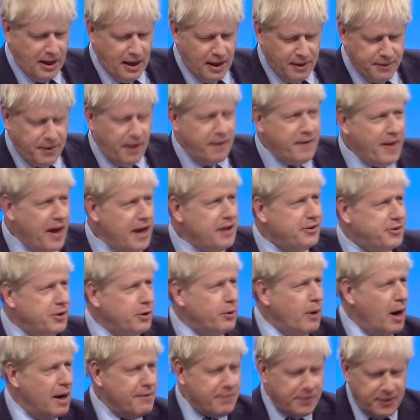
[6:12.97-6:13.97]
than they do
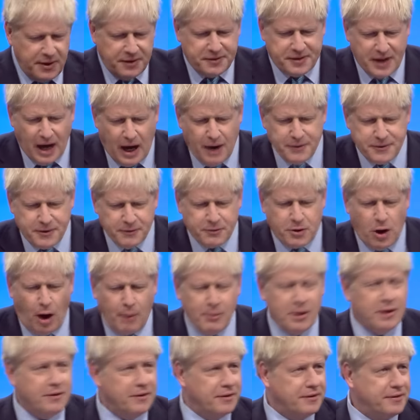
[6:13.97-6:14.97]
over this House of
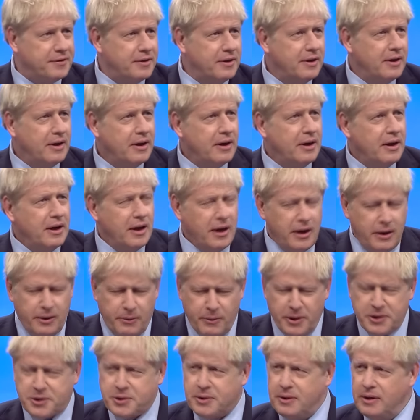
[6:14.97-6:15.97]
Commons,
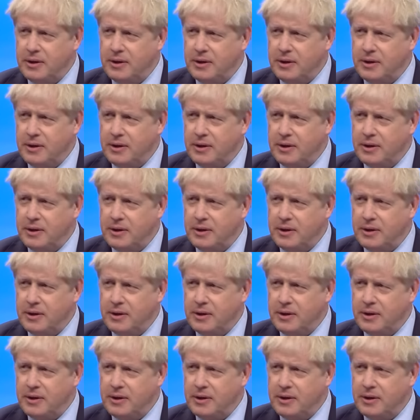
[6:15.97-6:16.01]
which,